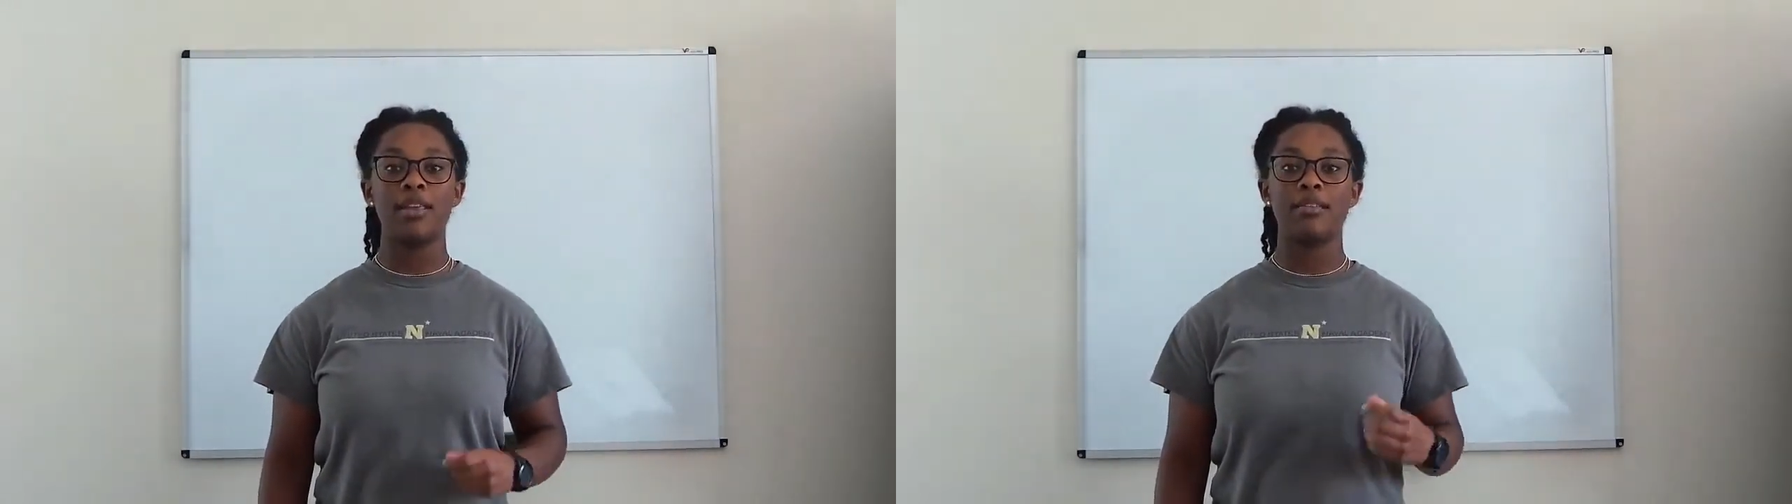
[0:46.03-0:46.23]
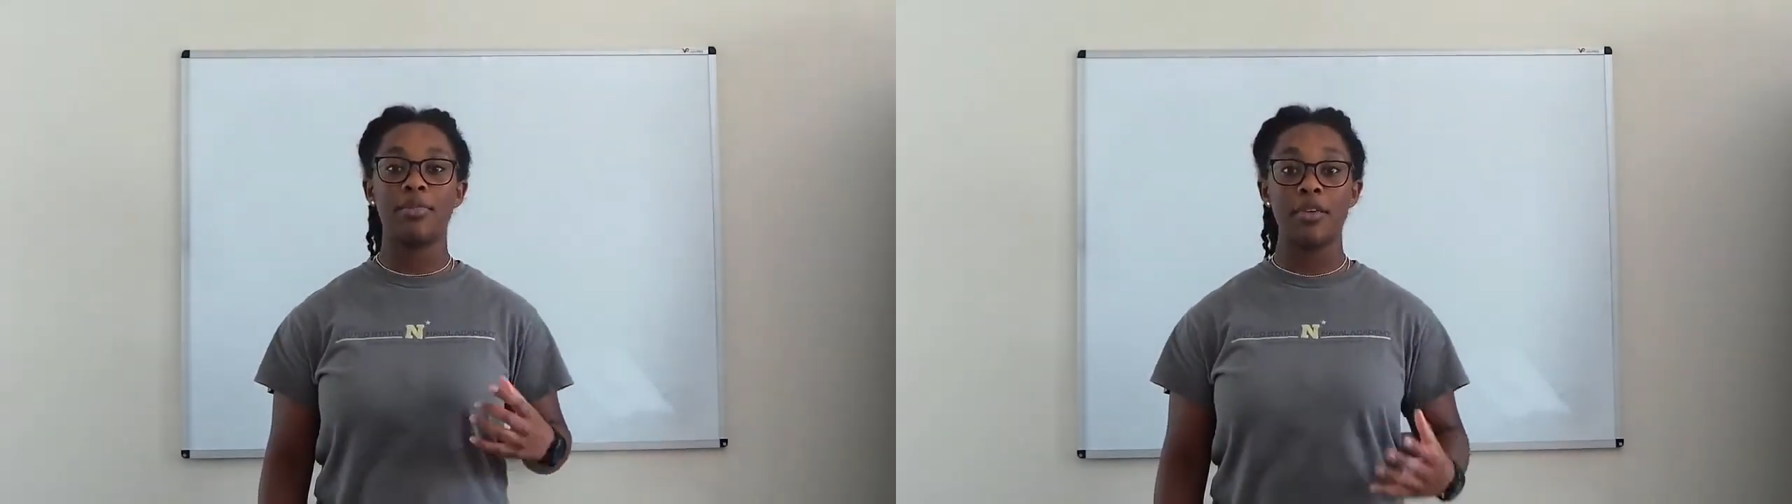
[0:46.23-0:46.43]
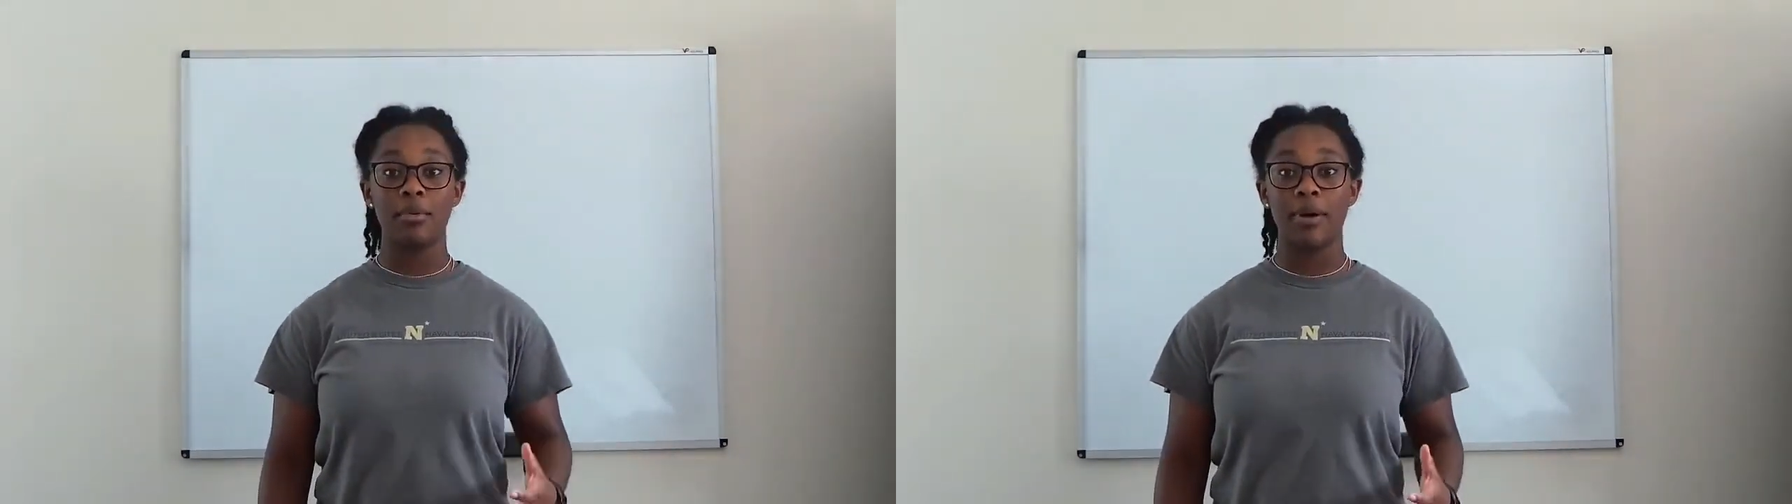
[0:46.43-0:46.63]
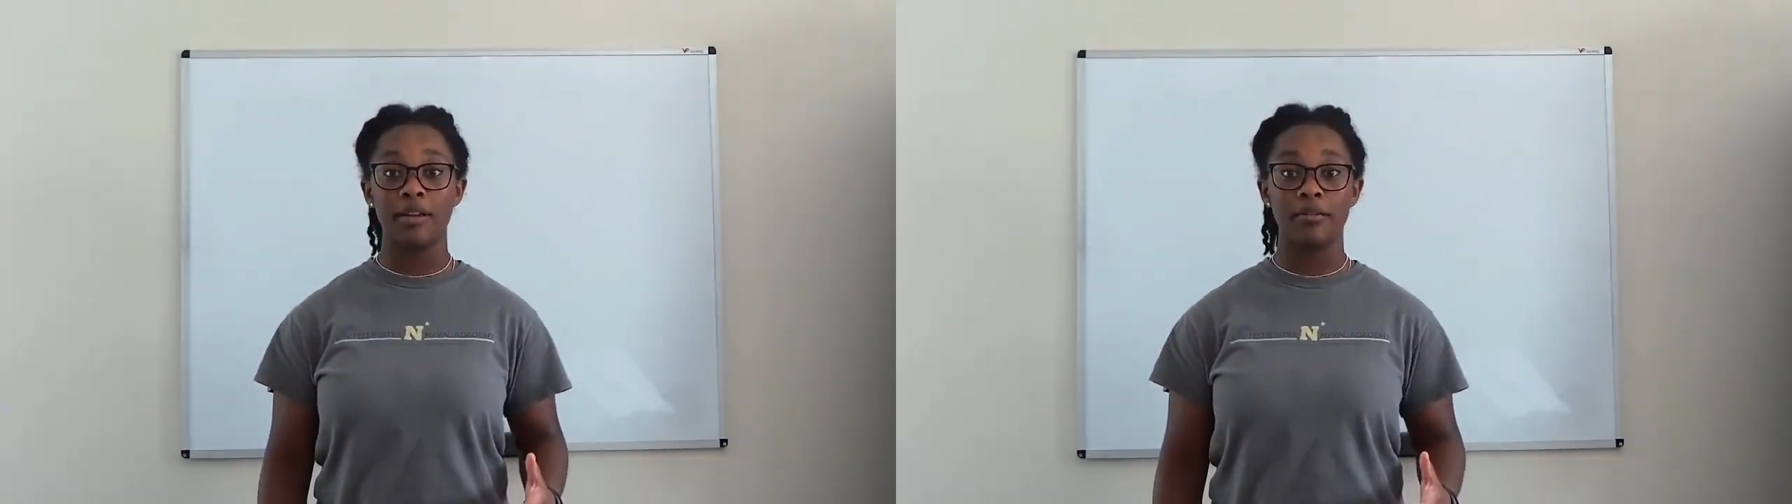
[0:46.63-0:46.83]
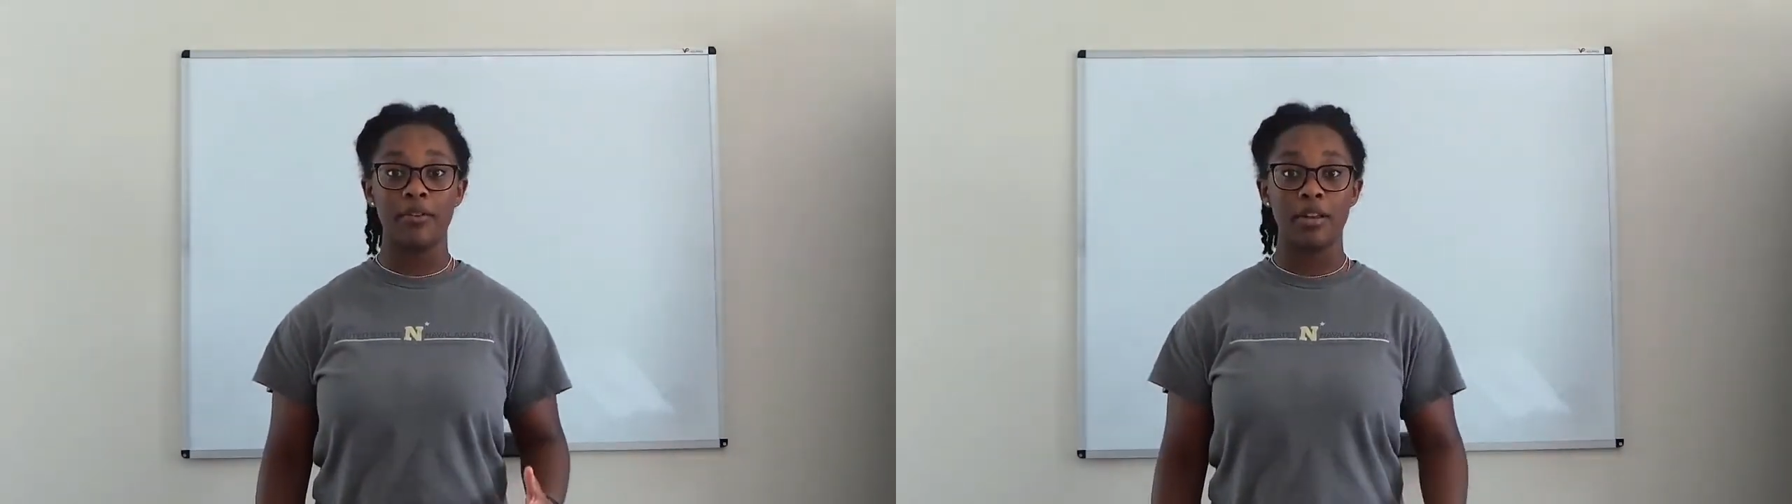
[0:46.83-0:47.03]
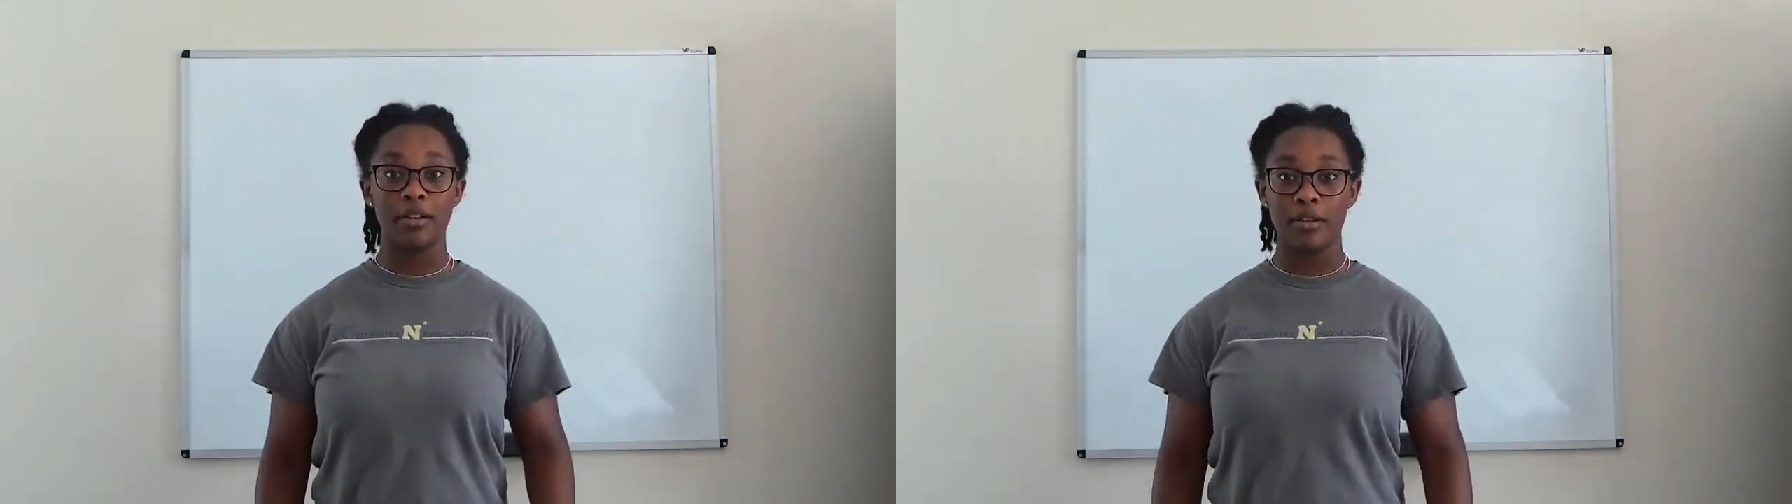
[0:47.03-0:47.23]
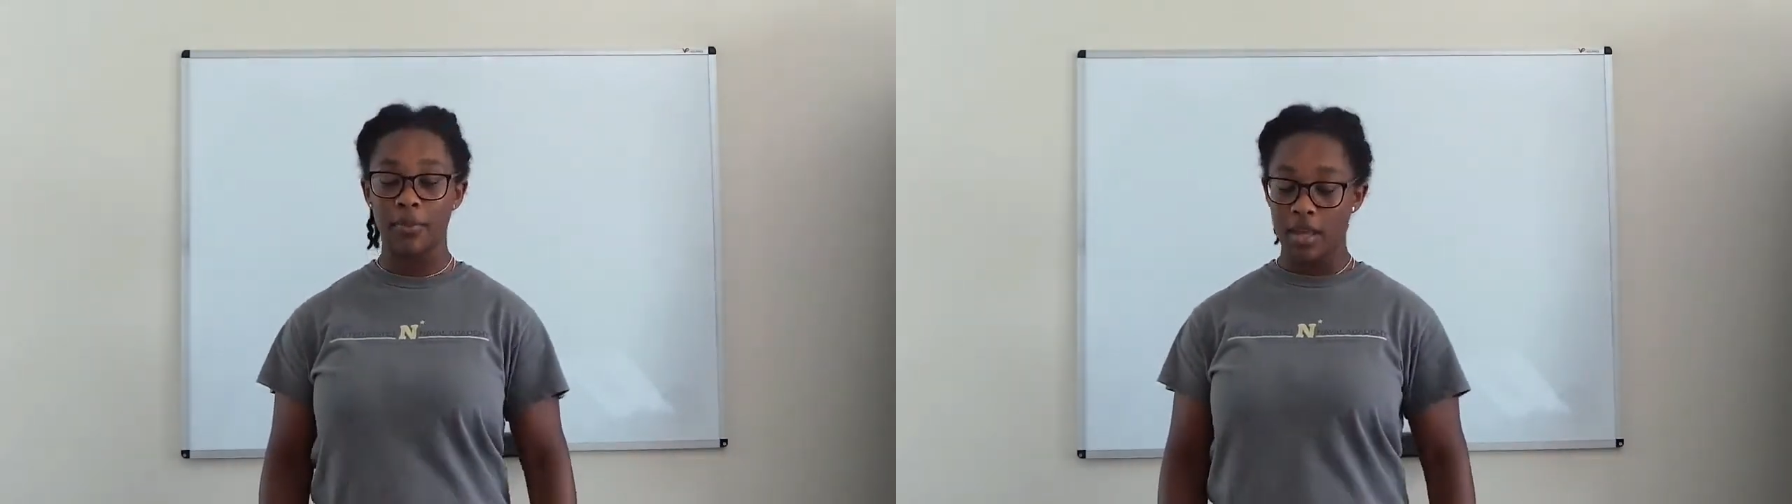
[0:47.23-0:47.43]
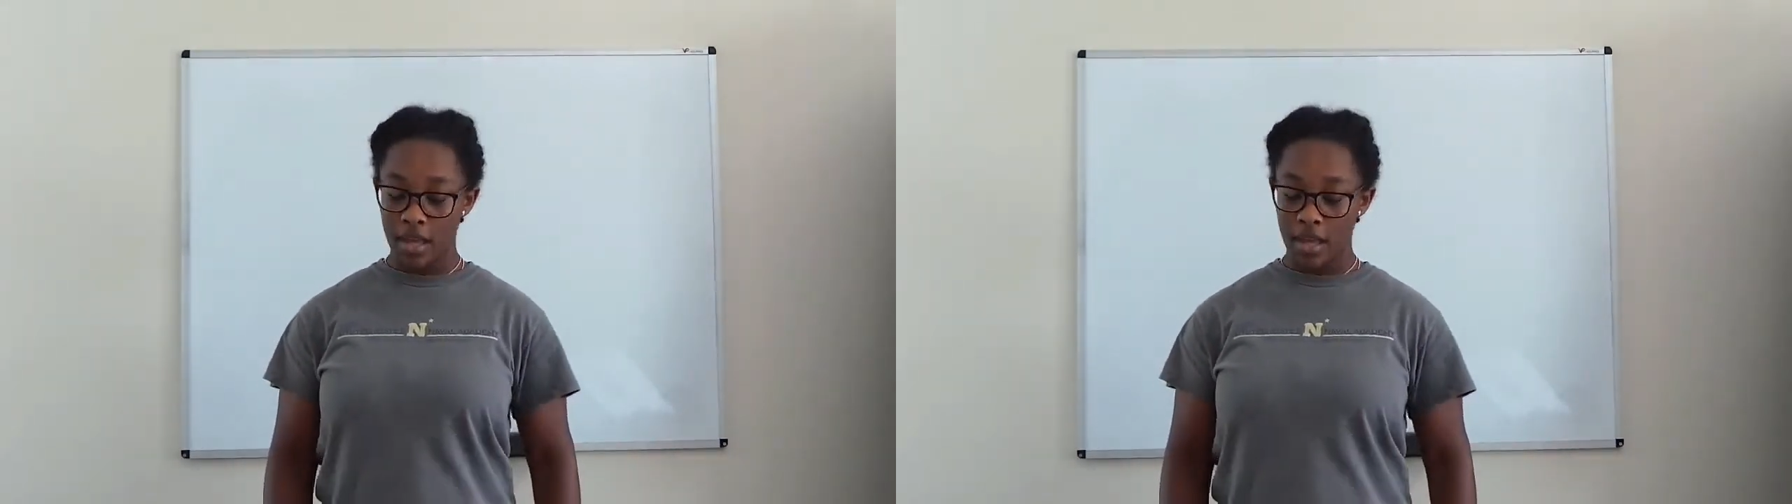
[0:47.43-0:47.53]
need to think about infinity.